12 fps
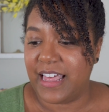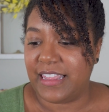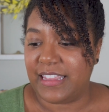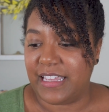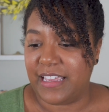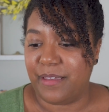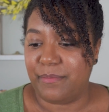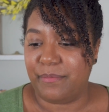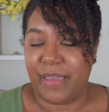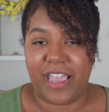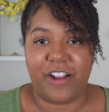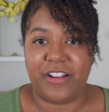the
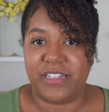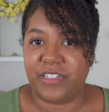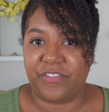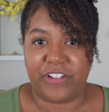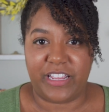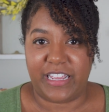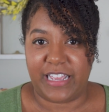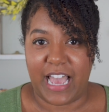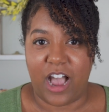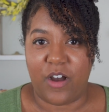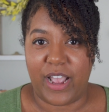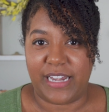mayor is freaking
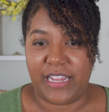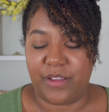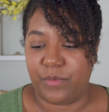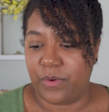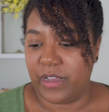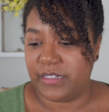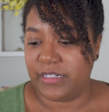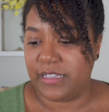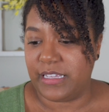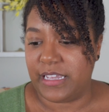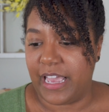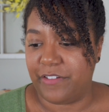out, and he wants
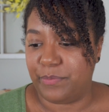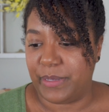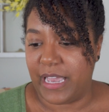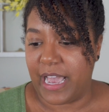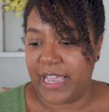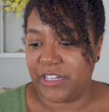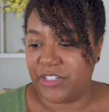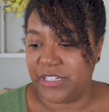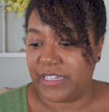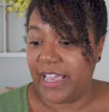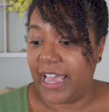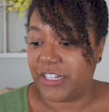the FBI to
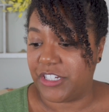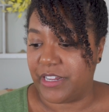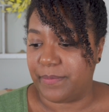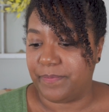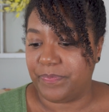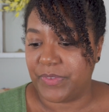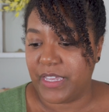catch him.